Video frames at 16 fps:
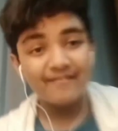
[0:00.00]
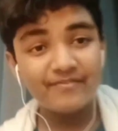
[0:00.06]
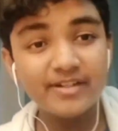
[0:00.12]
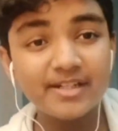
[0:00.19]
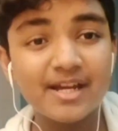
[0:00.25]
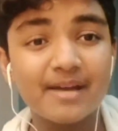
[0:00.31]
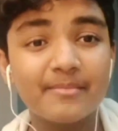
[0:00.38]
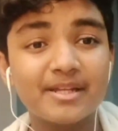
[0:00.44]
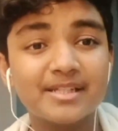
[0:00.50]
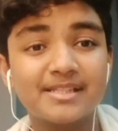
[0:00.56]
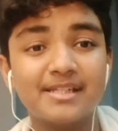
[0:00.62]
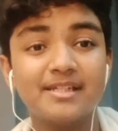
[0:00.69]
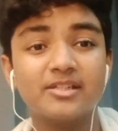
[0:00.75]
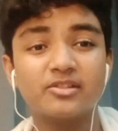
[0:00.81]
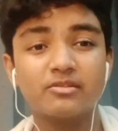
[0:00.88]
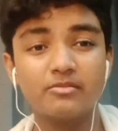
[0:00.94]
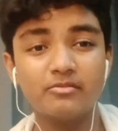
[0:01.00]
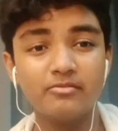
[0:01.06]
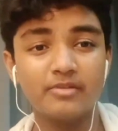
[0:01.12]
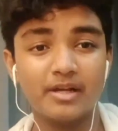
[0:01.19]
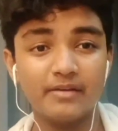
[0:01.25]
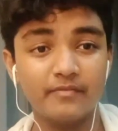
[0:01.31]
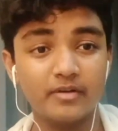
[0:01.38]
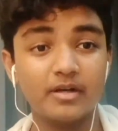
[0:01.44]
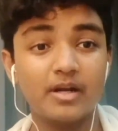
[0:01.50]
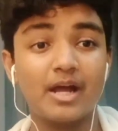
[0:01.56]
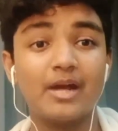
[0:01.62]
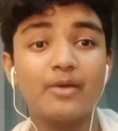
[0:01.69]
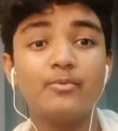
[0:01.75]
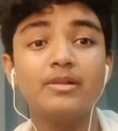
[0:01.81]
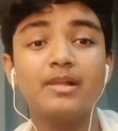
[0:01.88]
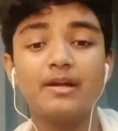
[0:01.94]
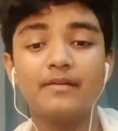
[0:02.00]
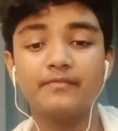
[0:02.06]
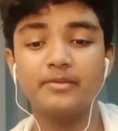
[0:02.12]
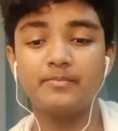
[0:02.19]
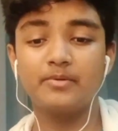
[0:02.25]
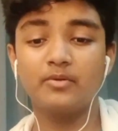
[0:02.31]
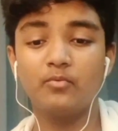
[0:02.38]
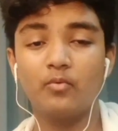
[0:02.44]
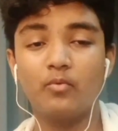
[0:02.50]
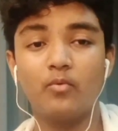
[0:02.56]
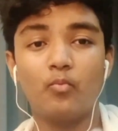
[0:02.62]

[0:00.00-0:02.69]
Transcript: Every time I see a screwdriver, I will have to put